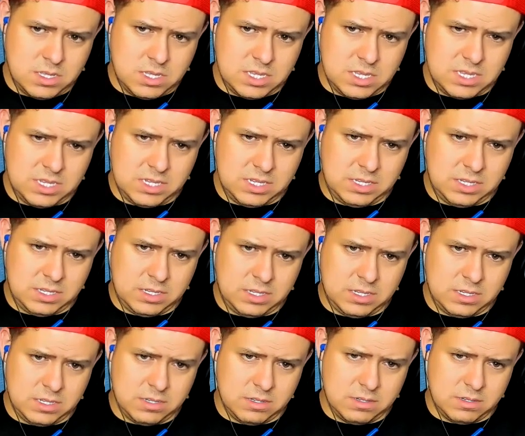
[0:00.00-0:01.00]

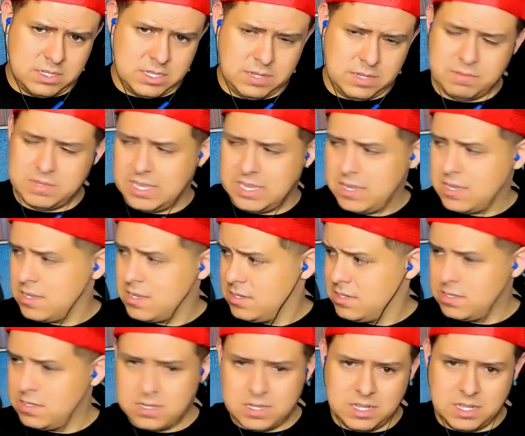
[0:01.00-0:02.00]
This seems like
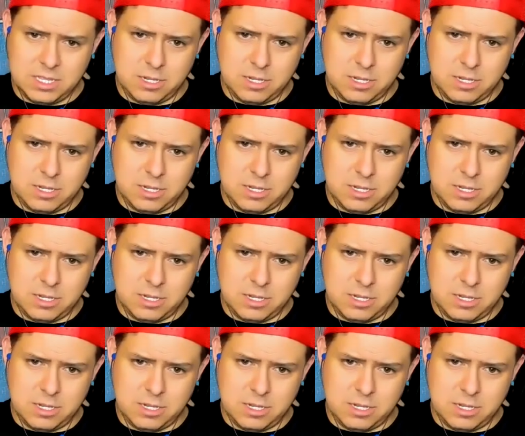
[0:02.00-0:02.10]
a